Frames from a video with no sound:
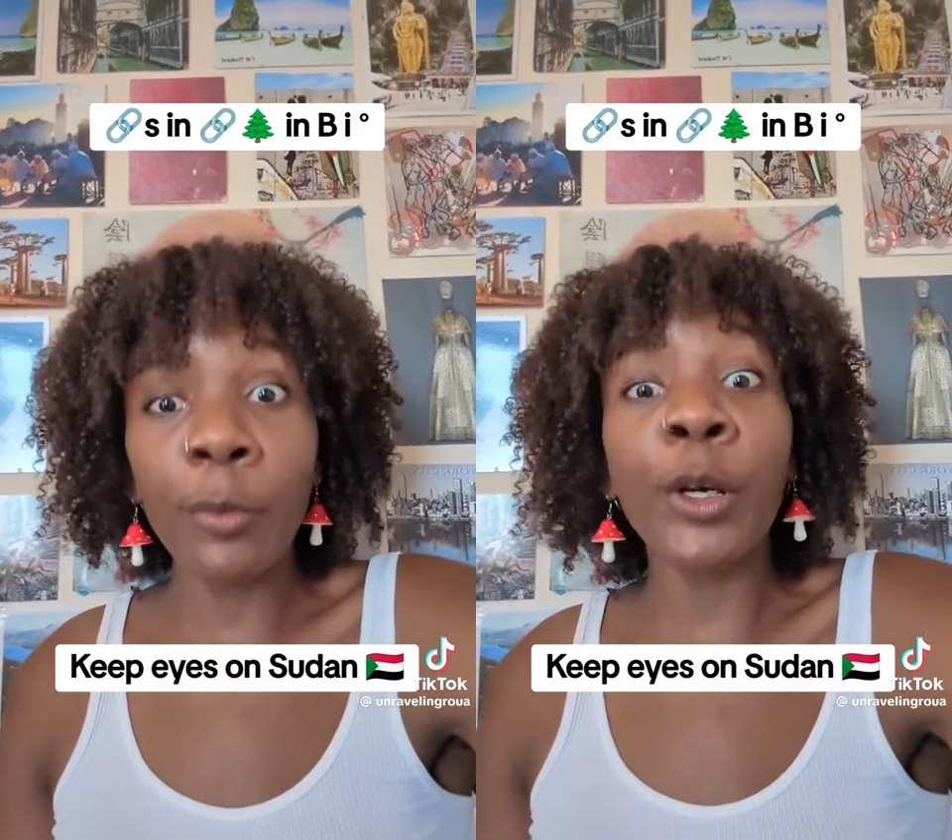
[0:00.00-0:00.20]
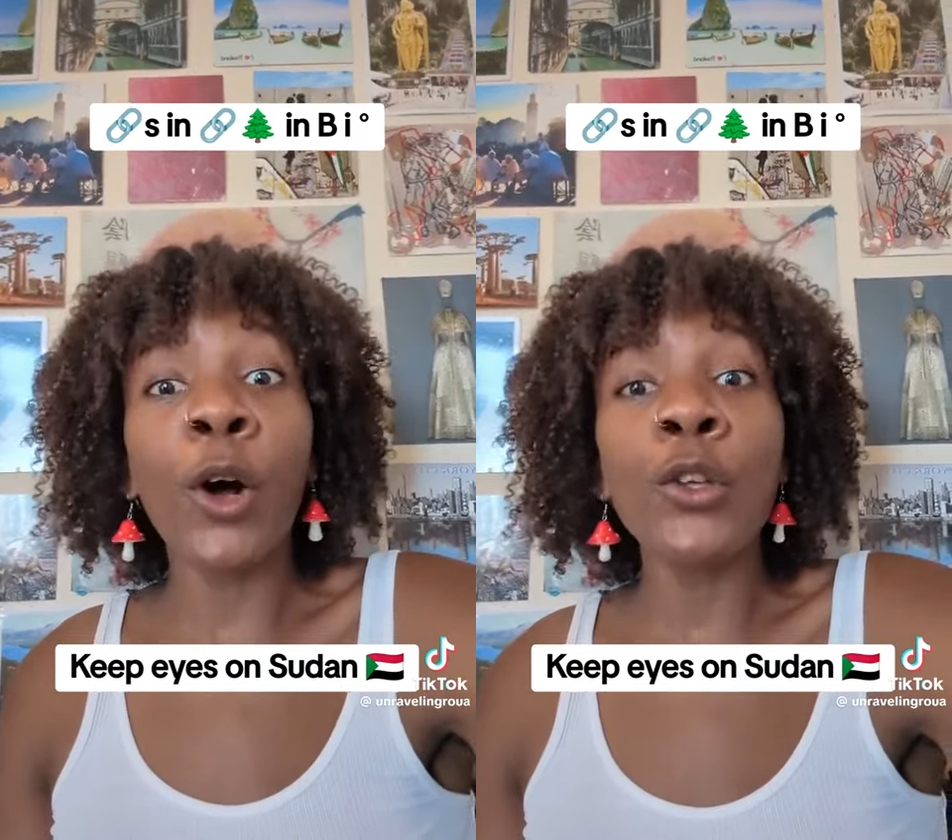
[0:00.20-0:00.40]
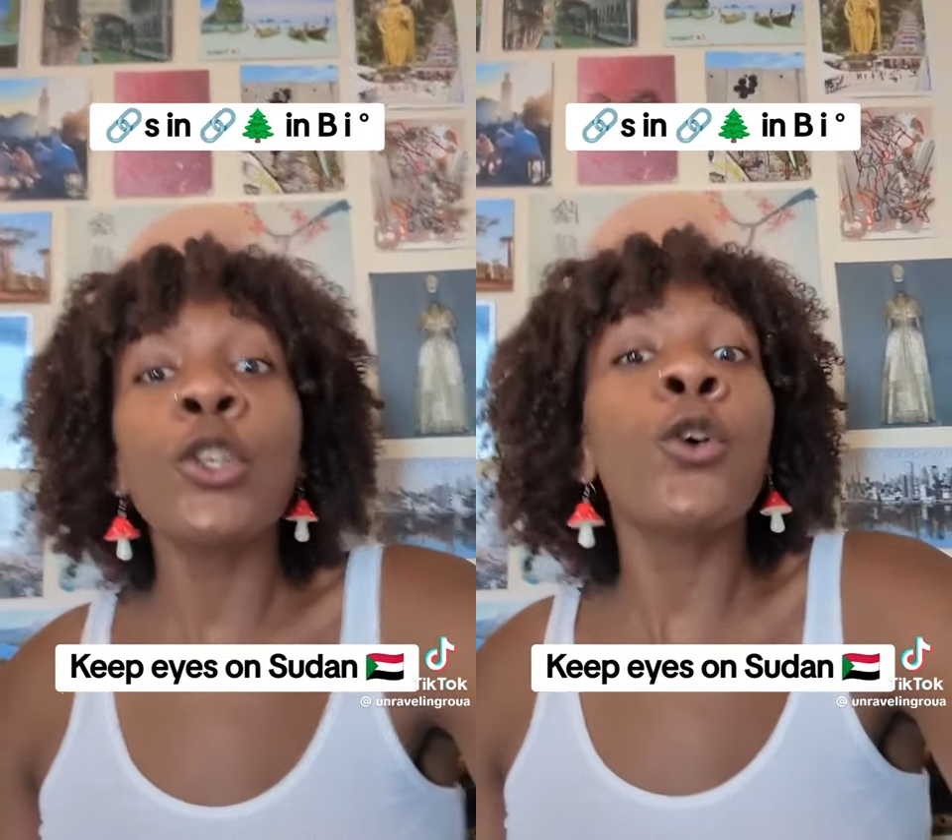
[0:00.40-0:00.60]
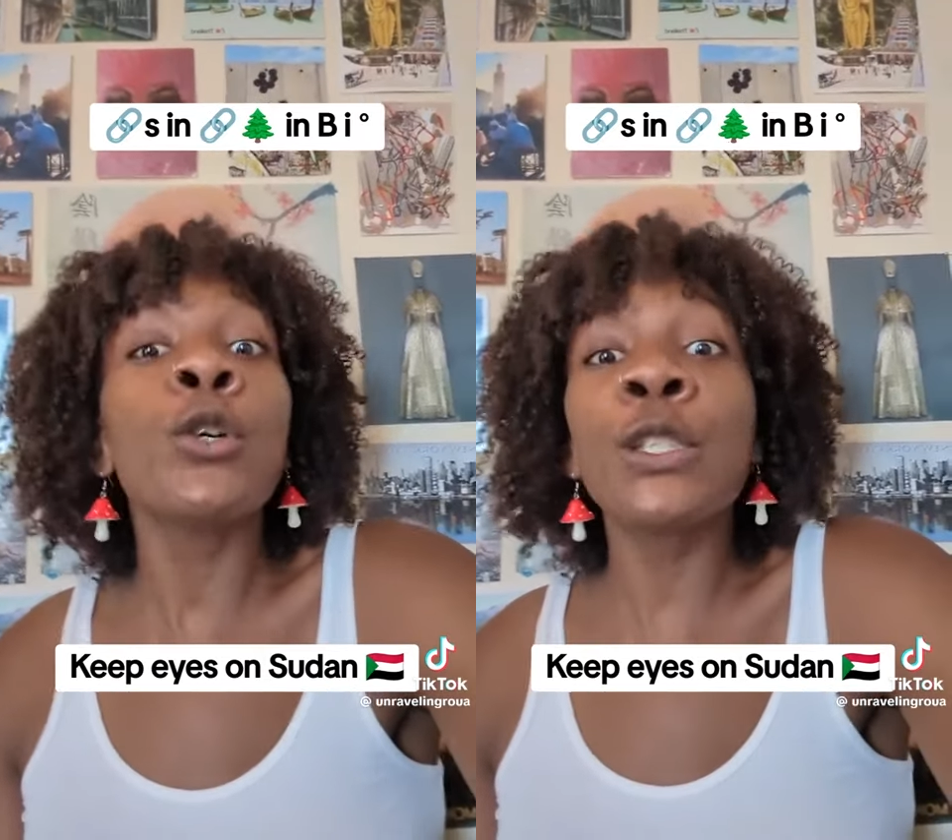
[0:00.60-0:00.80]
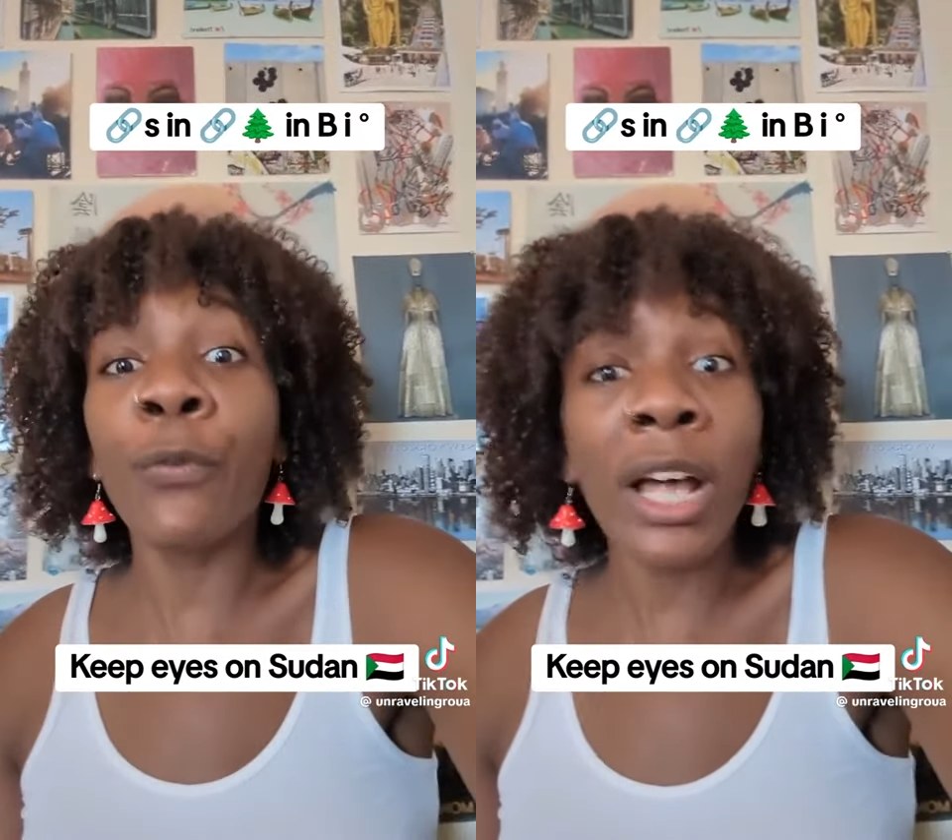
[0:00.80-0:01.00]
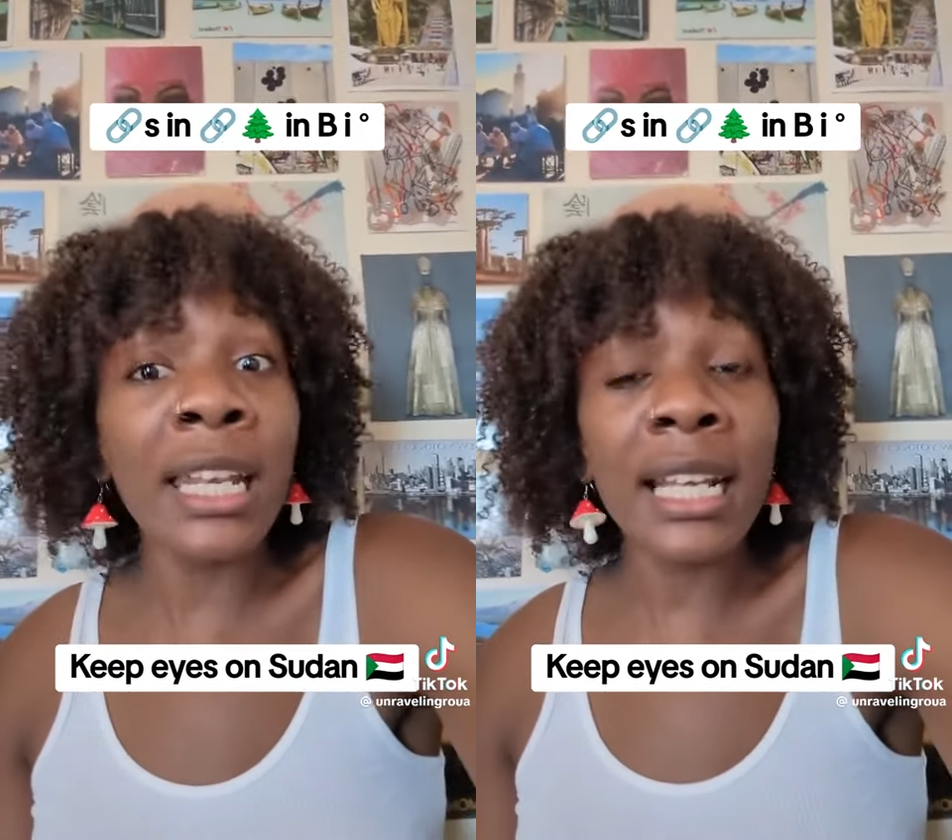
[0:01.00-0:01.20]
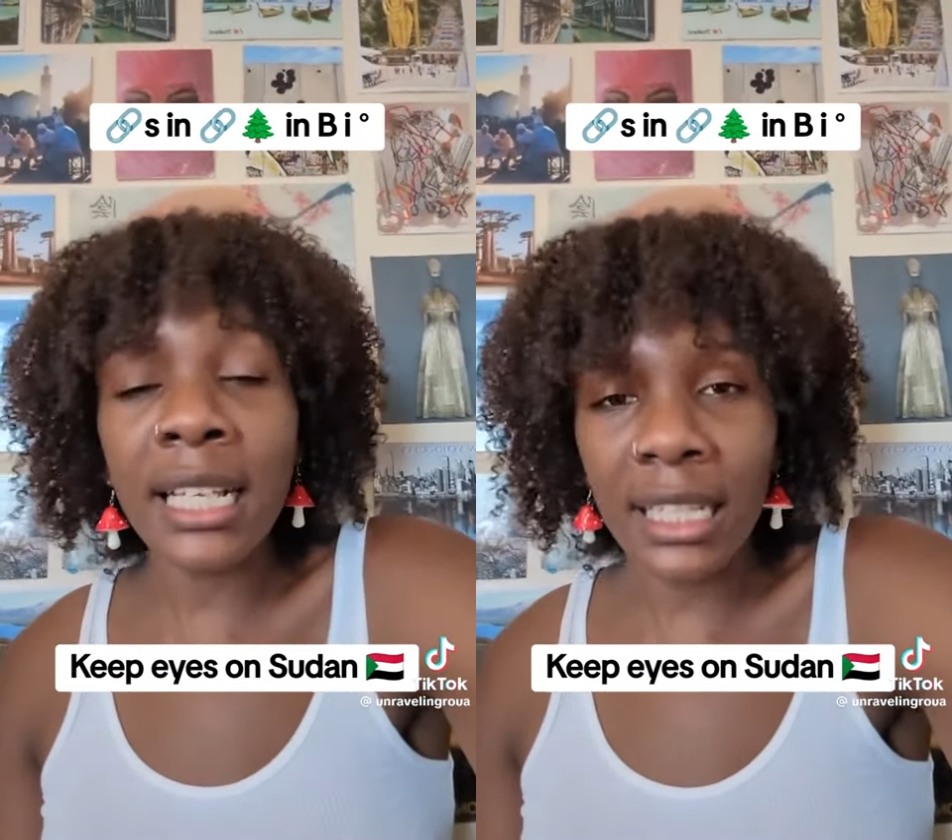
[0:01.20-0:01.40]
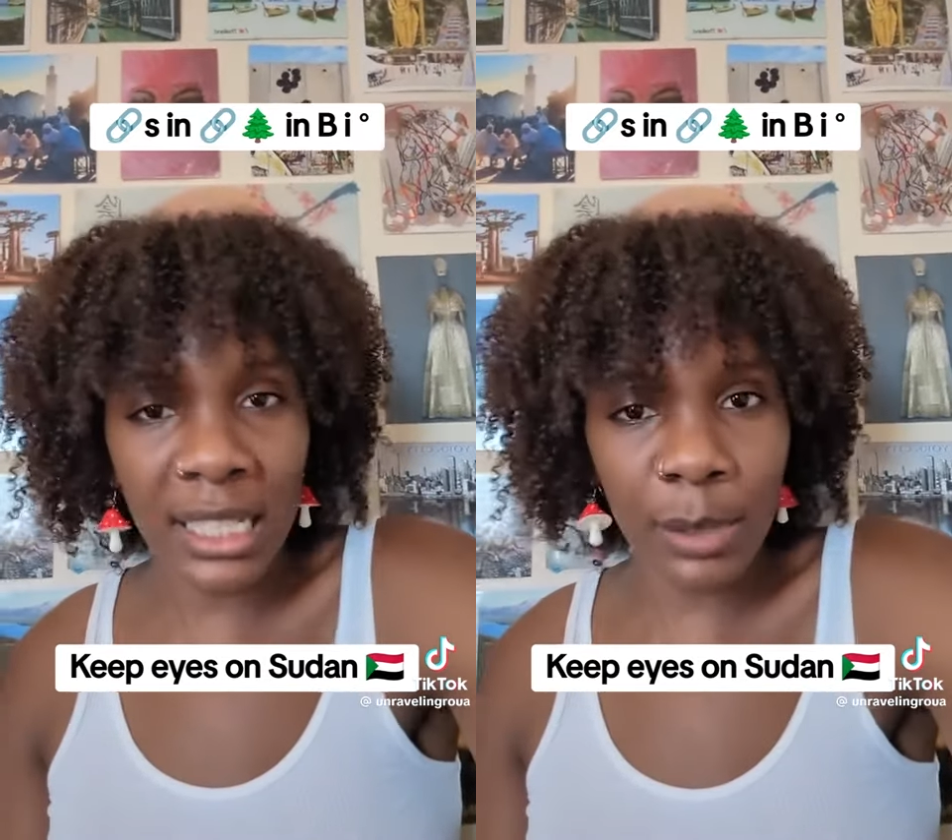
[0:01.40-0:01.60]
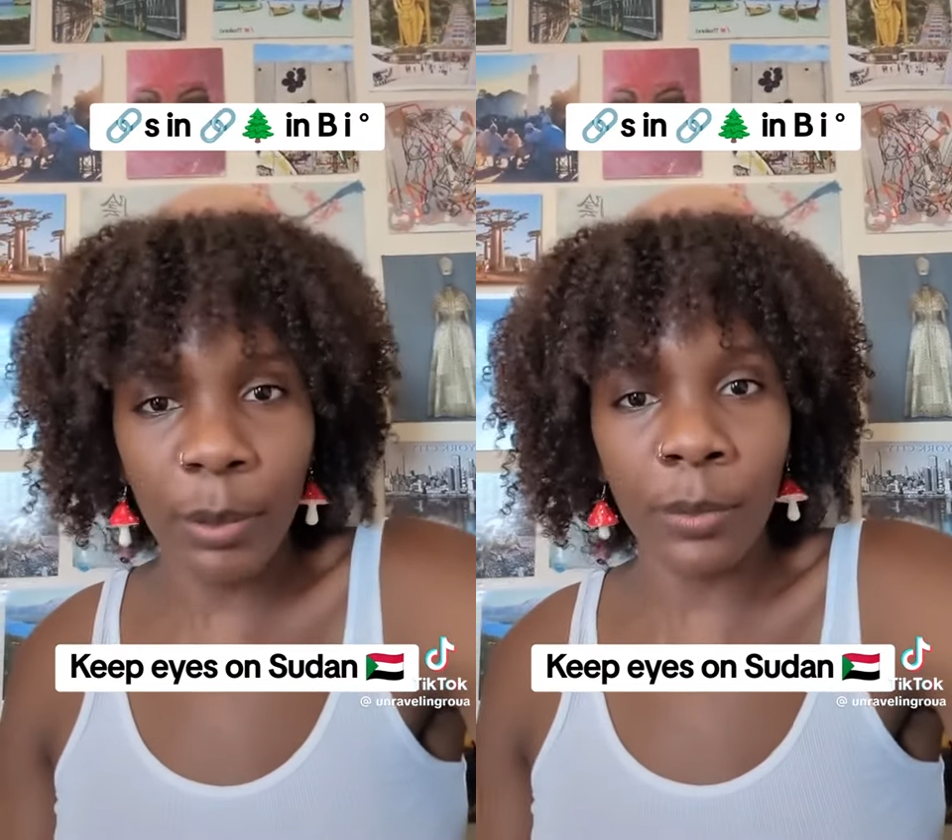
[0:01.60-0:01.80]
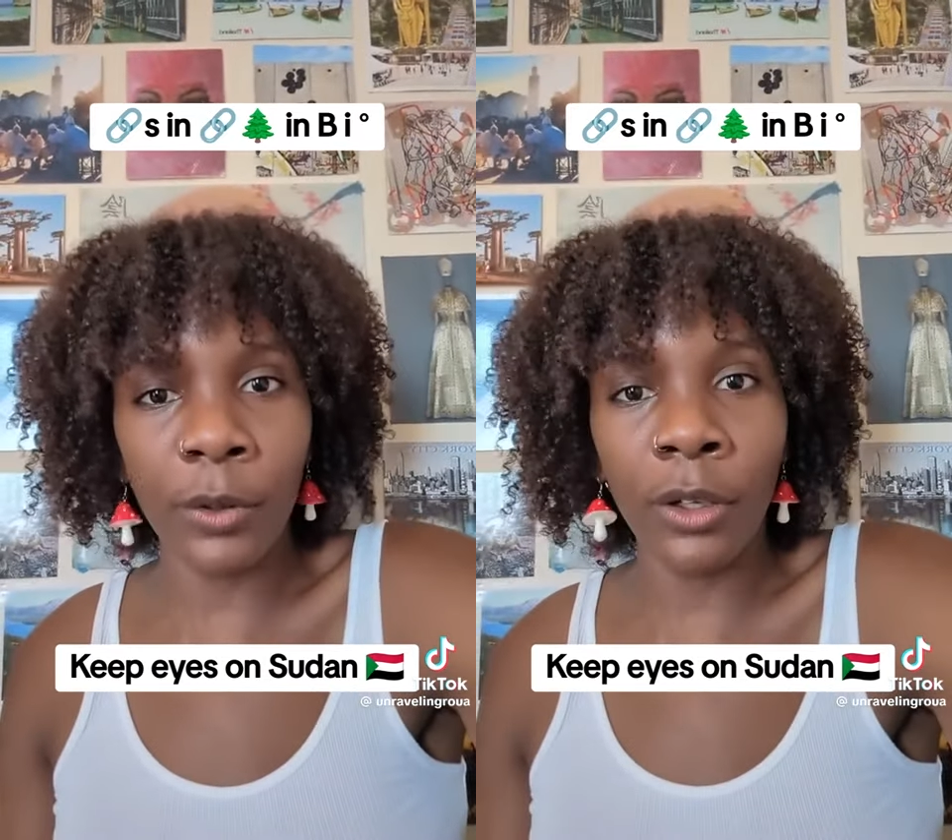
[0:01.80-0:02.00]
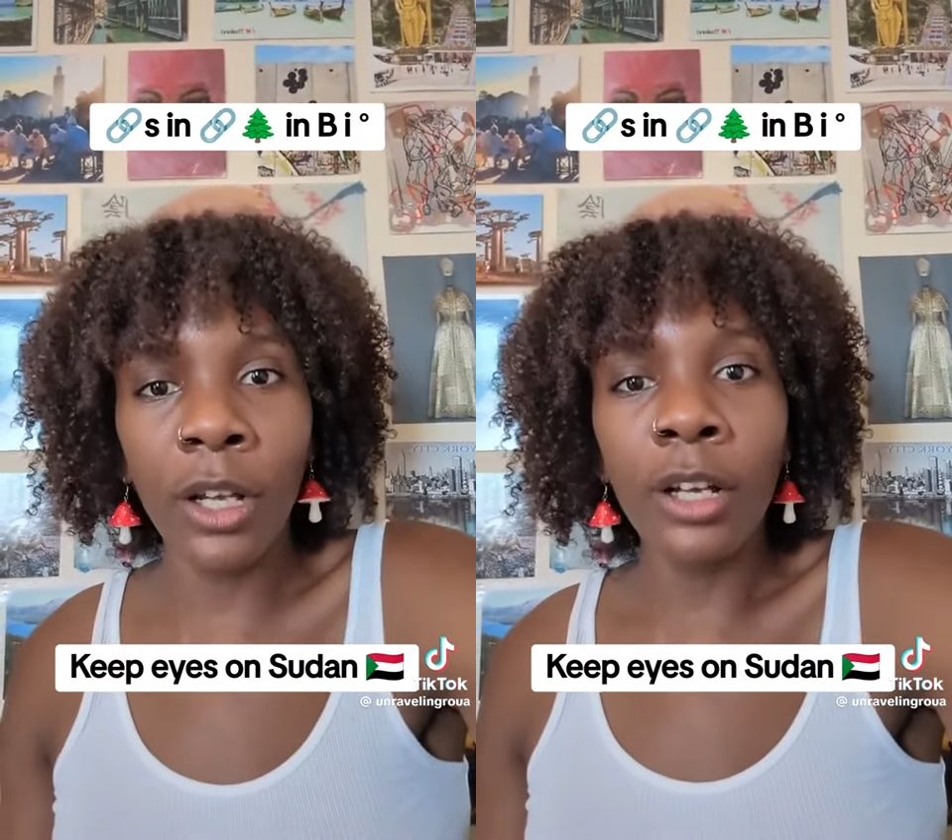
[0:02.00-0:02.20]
but also who's funding these people.